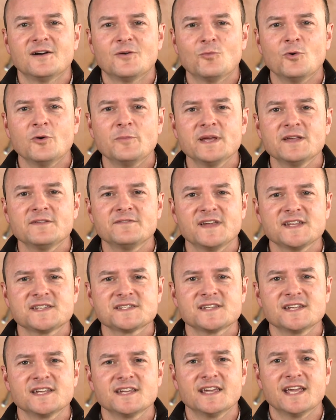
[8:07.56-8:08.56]
We'll be
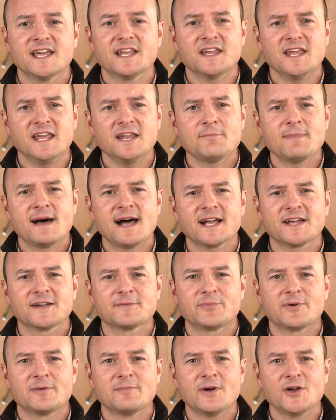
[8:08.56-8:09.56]
investing in
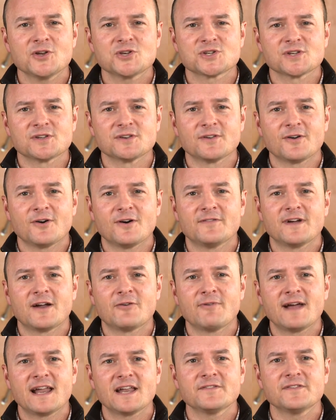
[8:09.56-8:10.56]
in-market promotion of our
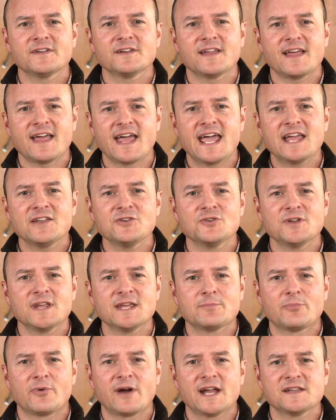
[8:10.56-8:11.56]
relevant and
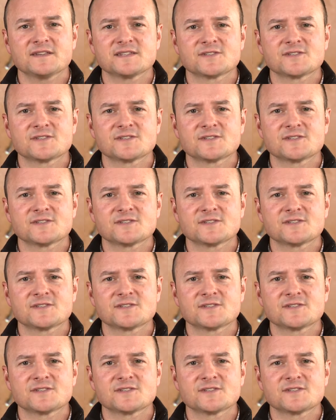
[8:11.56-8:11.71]
unique brand